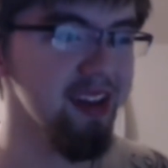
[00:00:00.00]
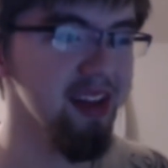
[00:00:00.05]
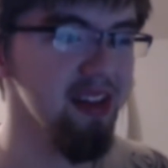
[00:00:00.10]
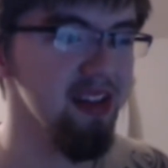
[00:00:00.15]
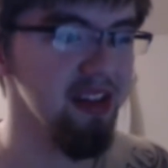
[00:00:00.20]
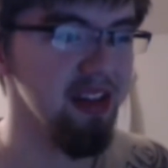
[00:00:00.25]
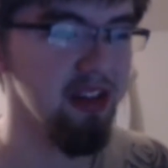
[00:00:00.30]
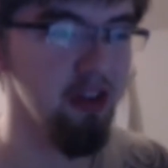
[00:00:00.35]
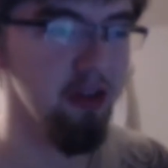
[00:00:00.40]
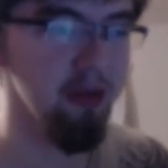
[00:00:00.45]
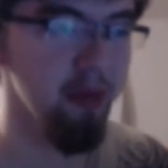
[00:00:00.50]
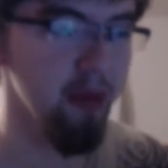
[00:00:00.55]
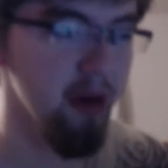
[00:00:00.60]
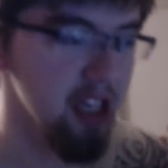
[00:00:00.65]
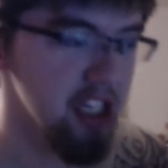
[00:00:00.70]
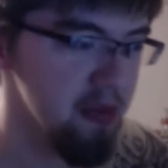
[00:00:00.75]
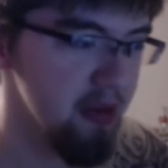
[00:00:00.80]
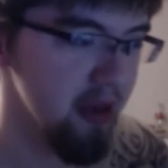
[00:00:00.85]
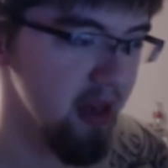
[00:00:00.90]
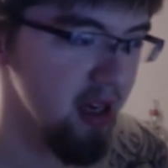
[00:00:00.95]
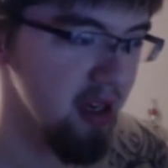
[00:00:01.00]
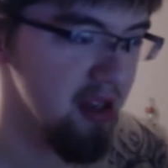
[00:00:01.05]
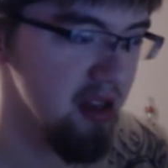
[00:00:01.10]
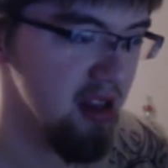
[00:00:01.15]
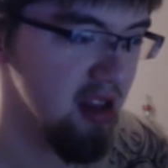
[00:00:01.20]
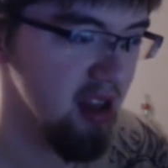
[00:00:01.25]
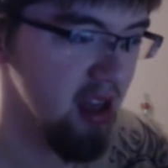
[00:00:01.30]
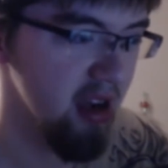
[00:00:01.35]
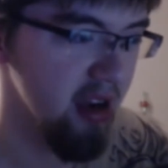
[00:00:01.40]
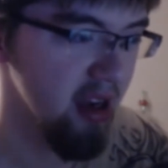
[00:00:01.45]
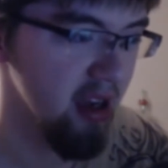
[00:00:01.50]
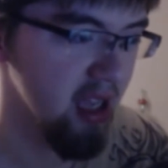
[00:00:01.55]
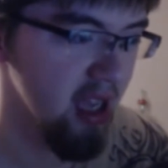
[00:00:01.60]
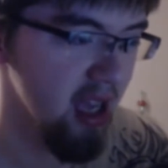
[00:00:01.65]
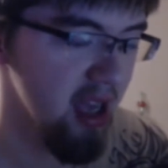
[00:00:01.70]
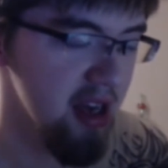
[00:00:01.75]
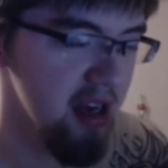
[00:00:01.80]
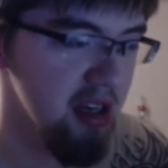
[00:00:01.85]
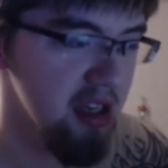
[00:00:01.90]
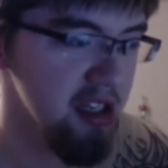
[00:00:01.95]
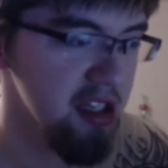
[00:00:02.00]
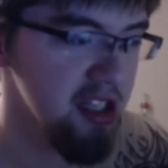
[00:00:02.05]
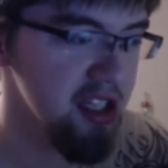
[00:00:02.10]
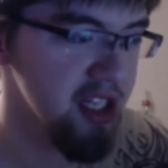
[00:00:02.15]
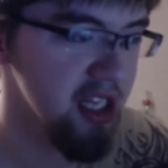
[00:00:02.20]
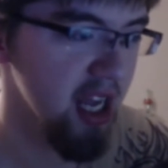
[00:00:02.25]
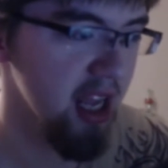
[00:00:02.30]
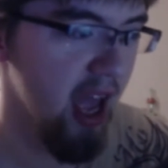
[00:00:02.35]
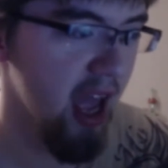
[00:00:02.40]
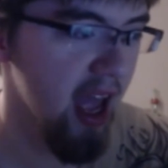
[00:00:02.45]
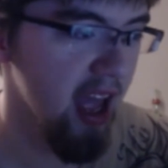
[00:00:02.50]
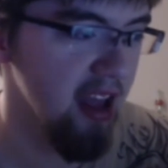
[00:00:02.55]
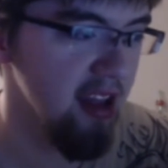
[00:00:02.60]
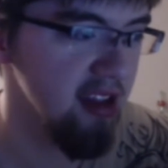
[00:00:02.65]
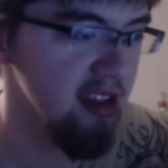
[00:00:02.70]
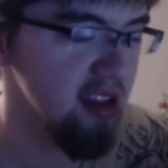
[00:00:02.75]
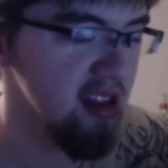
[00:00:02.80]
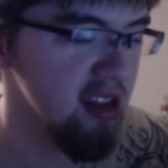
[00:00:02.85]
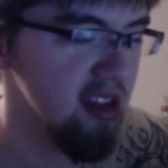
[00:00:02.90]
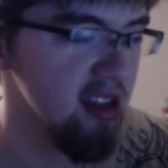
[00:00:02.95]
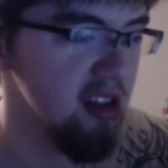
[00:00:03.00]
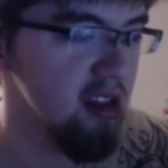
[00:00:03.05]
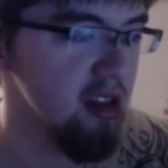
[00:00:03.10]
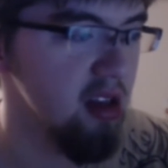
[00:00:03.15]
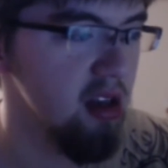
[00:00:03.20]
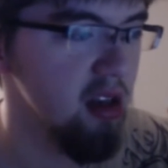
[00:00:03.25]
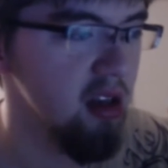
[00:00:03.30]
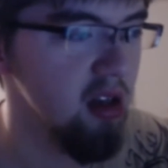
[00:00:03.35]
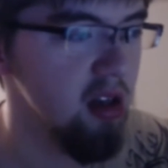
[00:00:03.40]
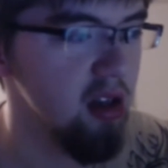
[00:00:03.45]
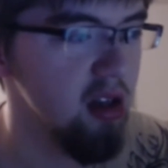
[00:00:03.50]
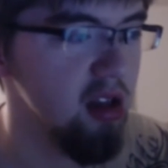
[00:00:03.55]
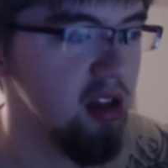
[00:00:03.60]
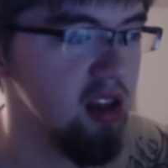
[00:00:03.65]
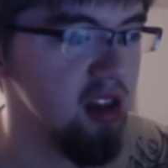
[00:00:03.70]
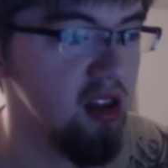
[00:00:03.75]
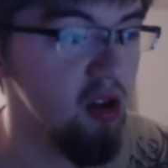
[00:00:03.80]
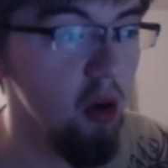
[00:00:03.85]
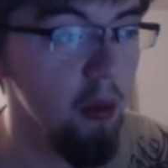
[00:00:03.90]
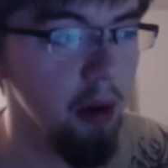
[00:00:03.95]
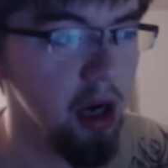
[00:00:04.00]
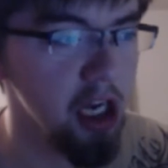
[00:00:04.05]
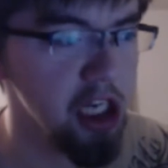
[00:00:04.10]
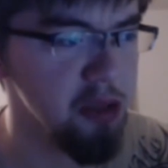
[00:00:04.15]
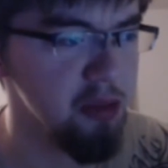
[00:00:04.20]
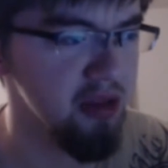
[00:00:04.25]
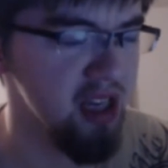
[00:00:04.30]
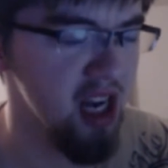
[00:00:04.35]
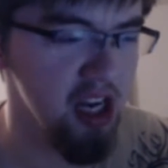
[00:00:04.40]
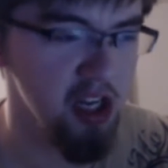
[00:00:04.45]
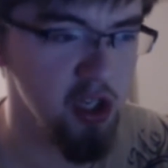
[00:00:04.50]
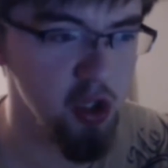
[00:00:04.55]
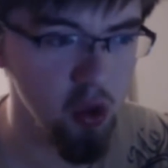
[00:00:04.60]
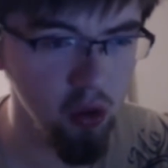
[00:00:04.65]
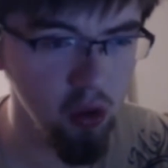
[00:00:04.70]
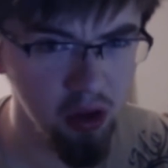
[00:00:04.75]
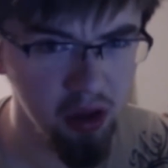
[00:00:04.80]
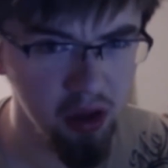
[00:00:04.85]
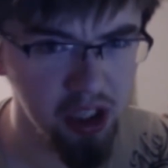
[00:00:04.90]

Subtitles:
do much because again, she has so much potential.